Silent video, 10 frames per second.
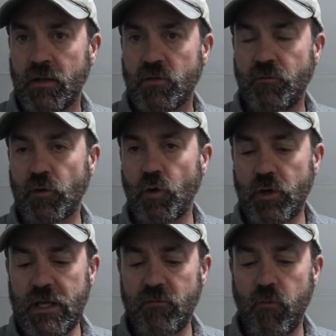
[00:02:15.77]
So if you're
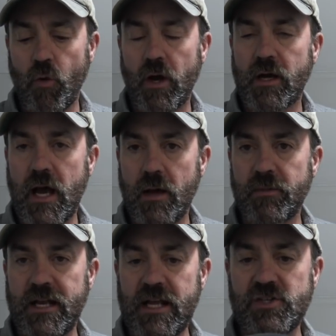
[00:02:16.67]
looking for a
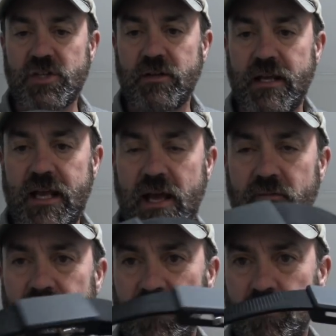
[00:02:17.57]
combination, they
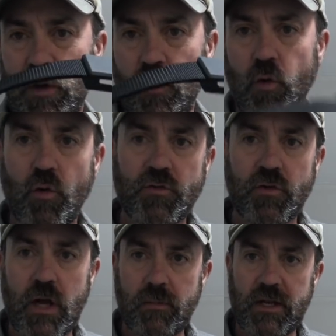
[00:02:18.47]
have this belt
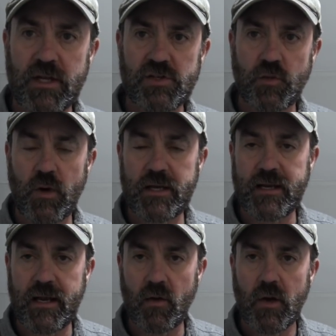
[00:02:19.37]
holster combination
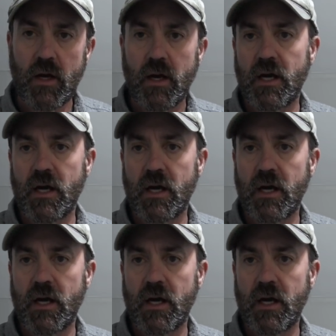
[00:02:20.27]
right now.